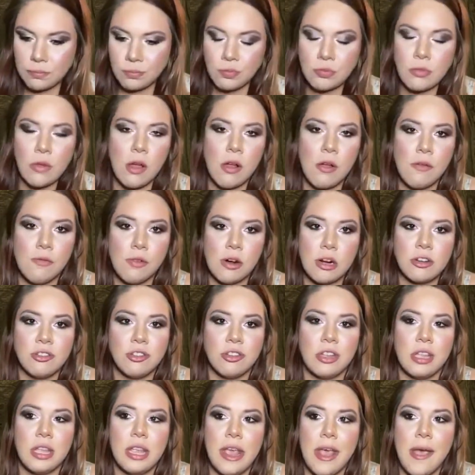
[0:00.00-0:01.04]

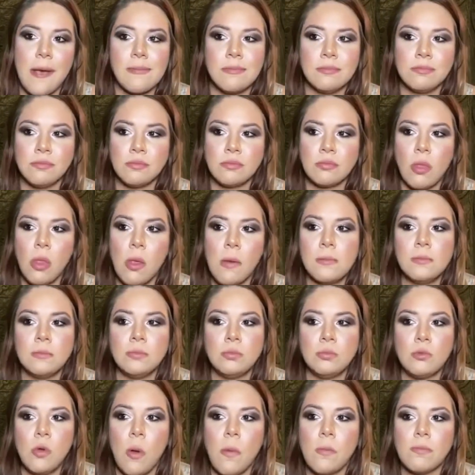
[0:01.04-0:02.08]
Unfortunately,
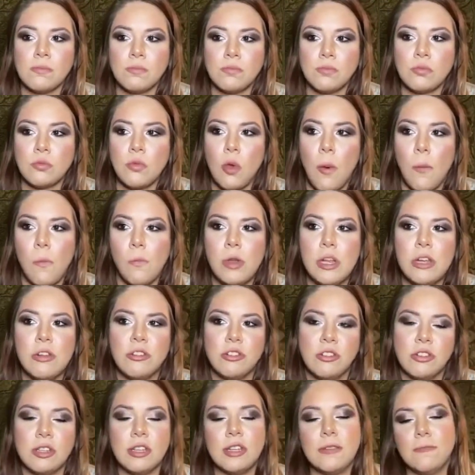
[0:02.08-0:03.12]
we
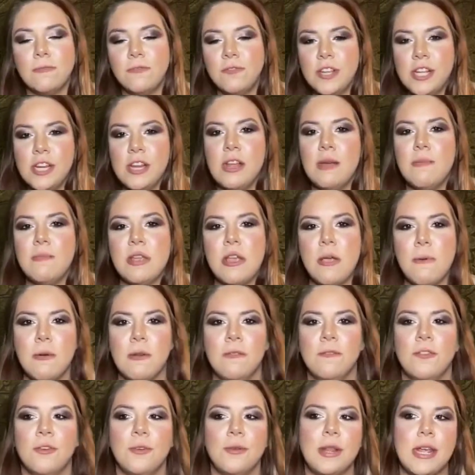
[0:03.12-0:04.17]
used to feed him human
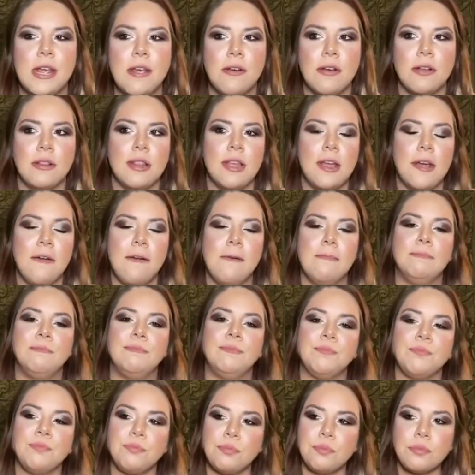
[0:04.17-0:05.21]
food here and there.
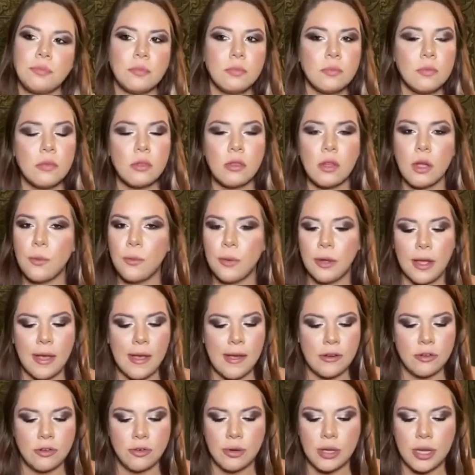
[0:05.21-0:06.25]
We
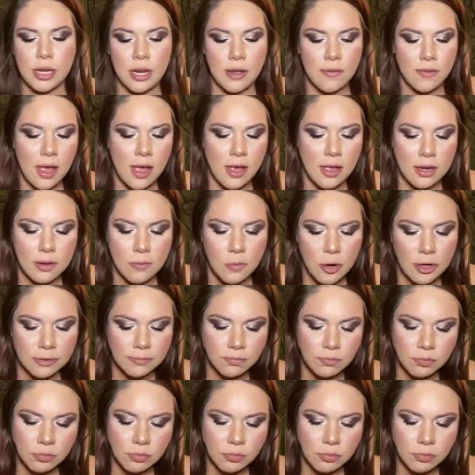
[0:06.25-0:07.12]
can't do any of that anymore.